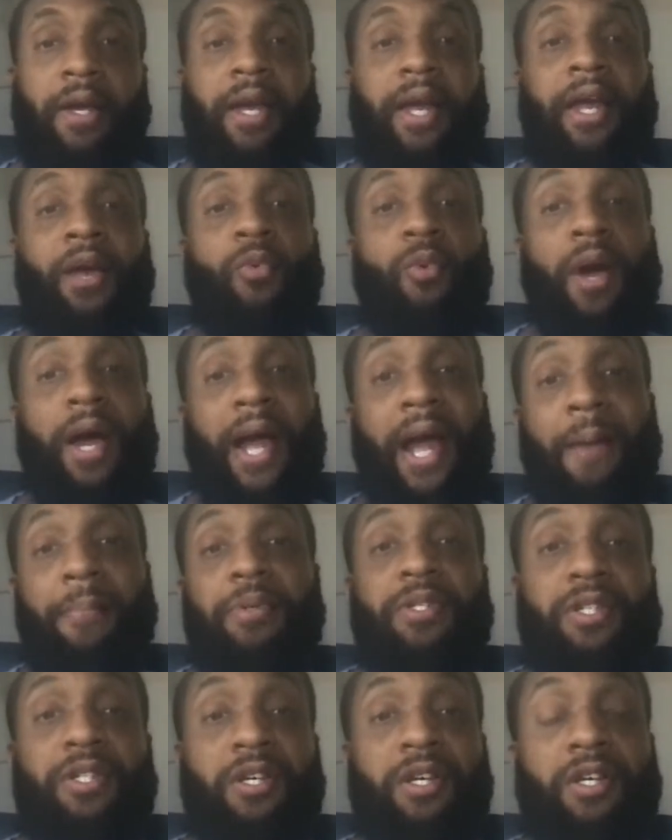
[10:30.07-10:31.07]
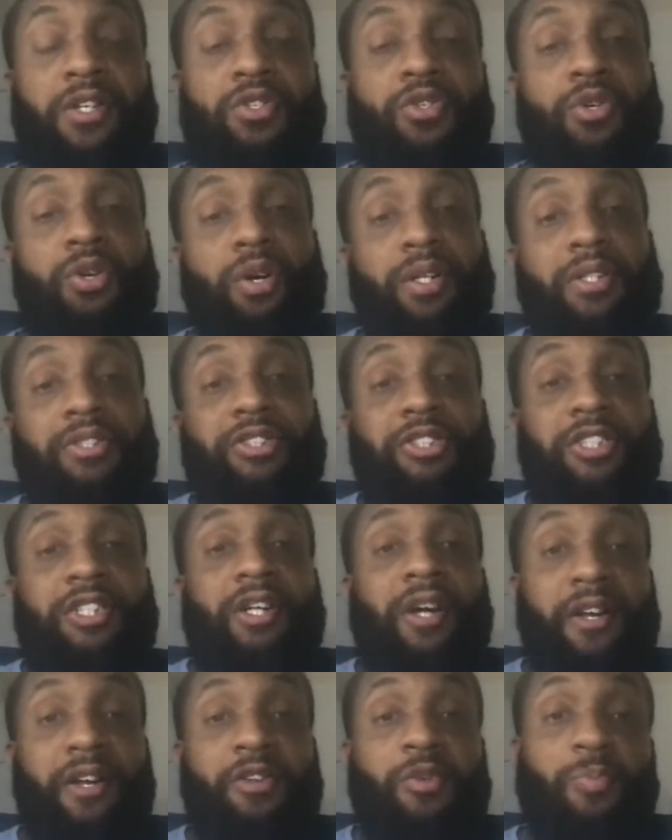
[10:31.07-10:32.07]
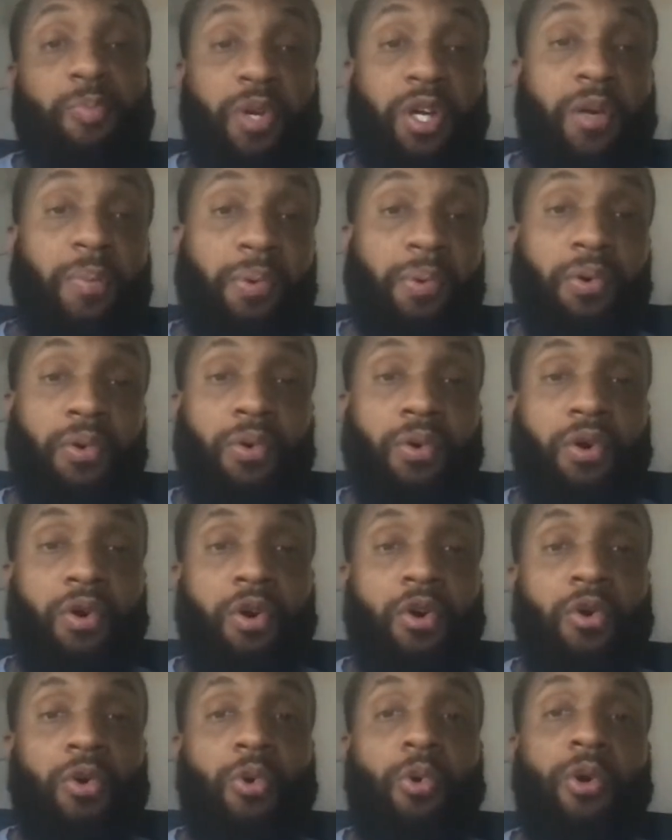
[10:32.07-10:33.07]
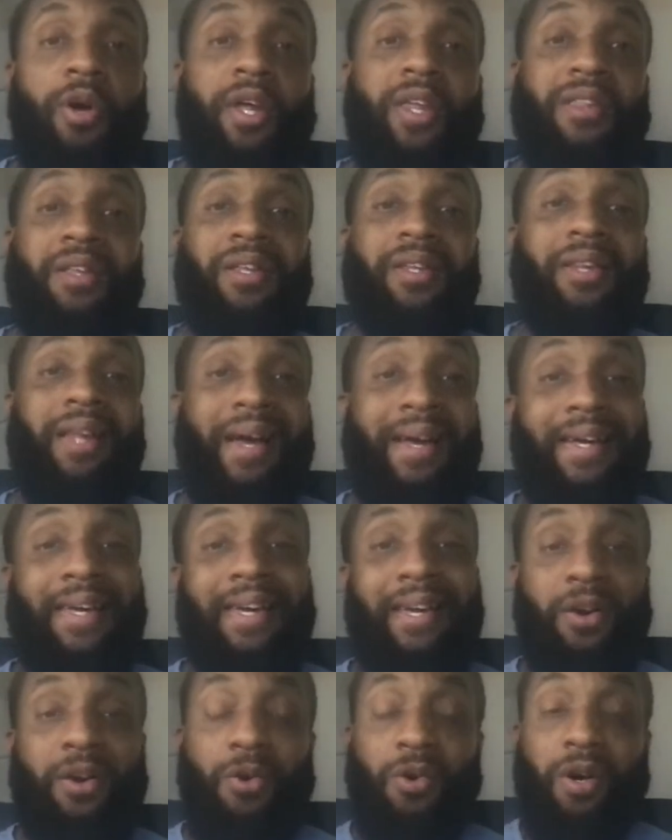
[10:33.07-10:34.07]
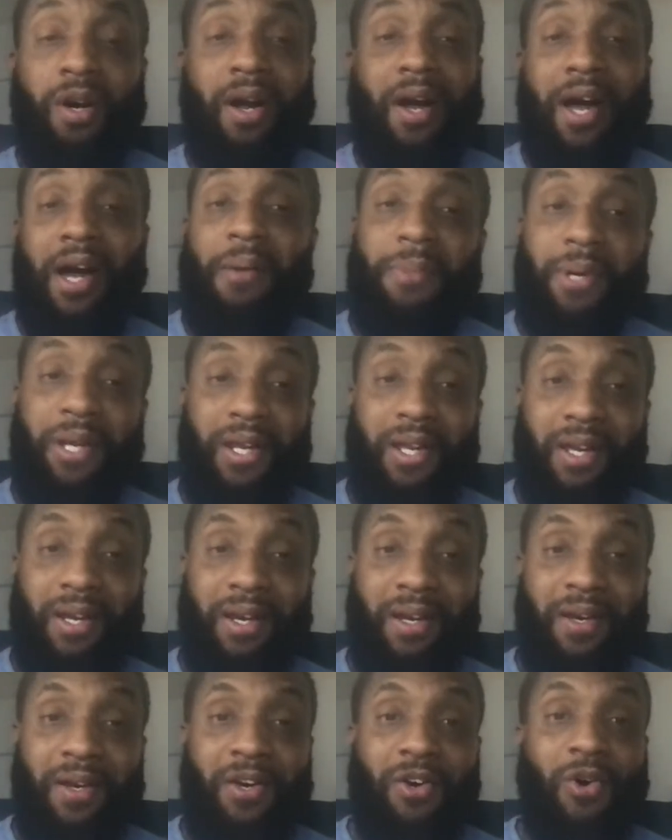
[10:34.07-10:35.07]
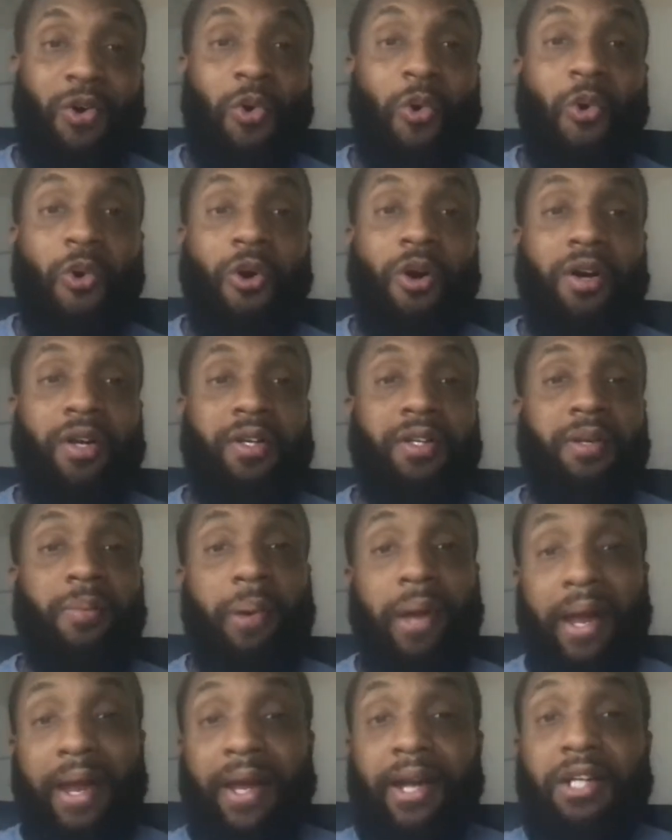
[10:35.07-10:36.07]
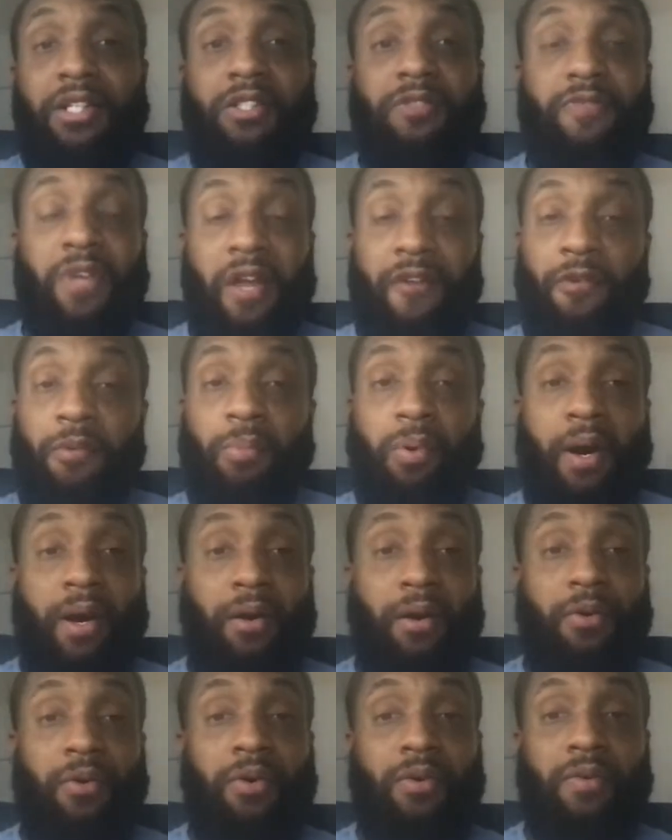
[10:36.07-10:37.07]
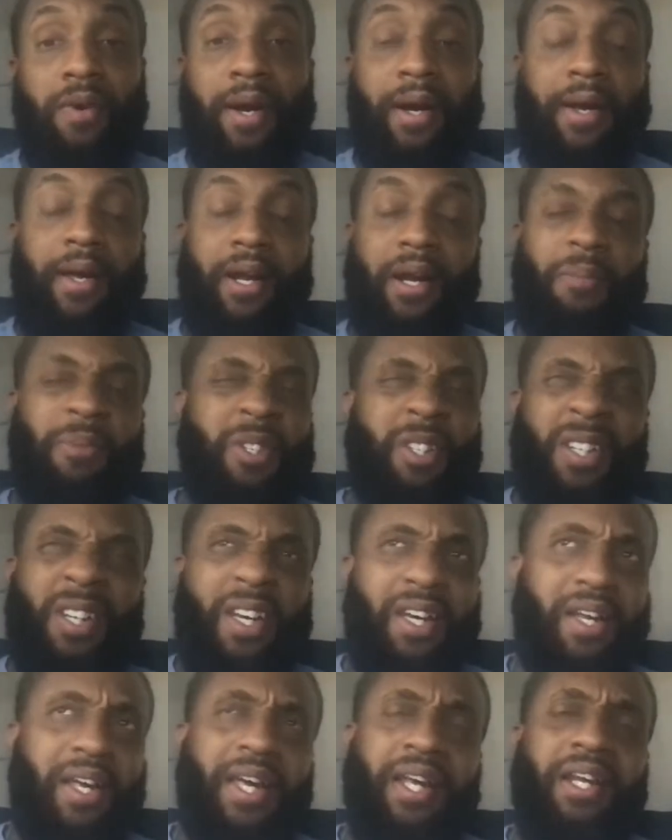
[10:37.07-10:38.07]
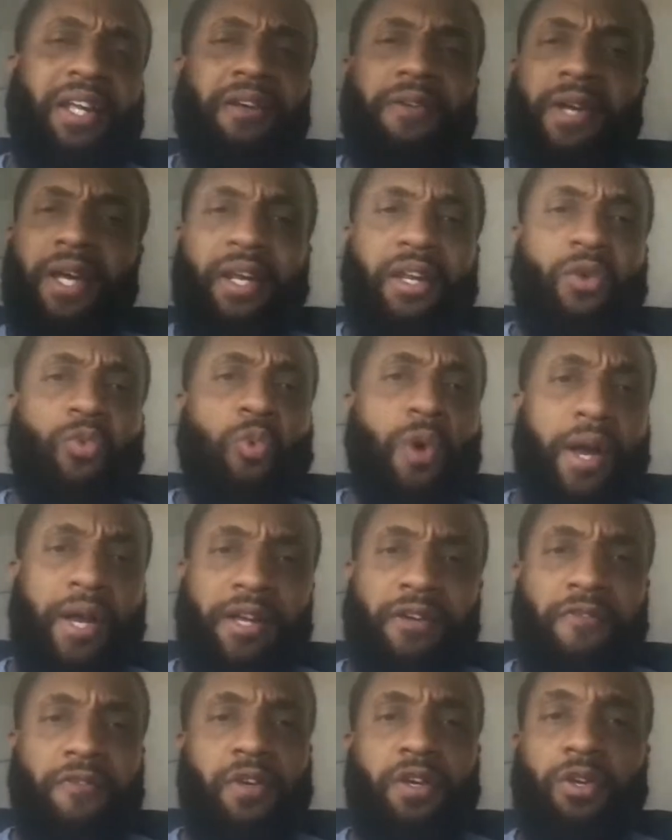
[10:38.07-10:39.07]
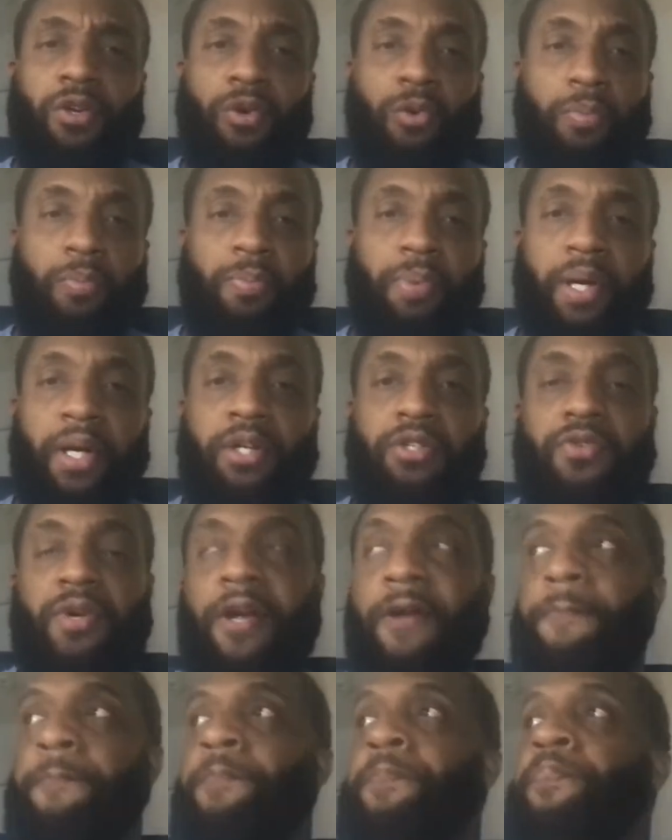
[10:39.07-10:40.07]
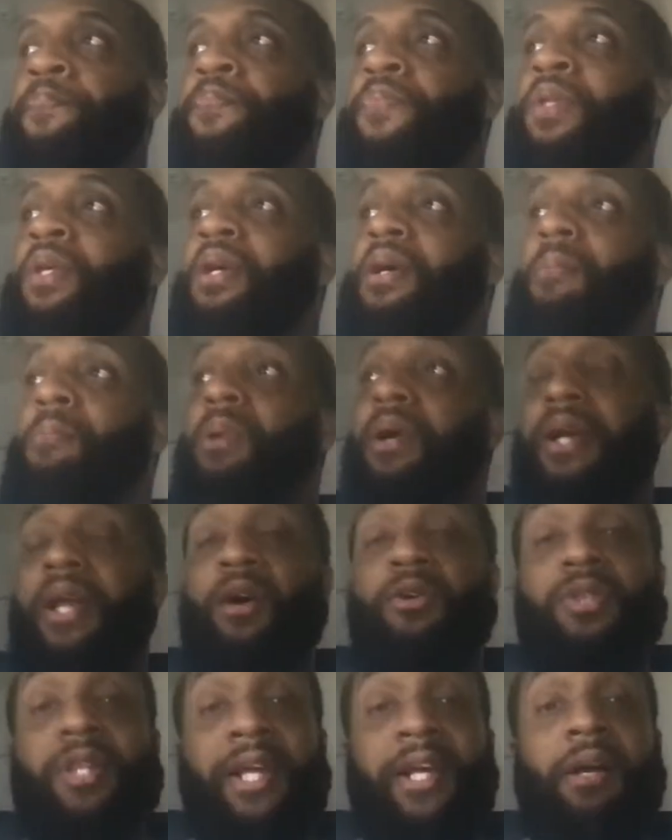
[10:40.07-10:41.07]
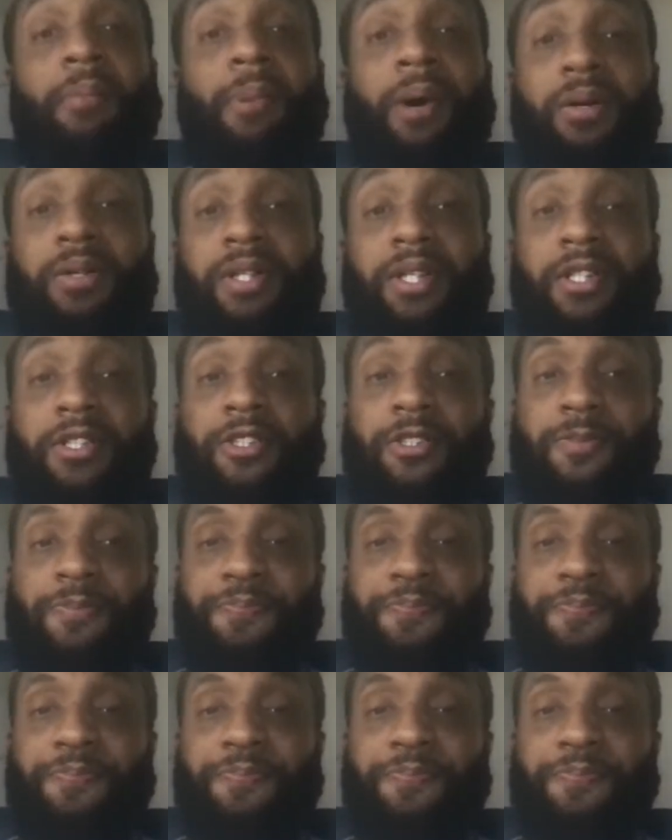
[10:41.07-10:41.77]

And what happens is you're going to see other people who are either liking or commenting on the page of David Bridal, right? And I'm just saying any venue page, right? But now think about this.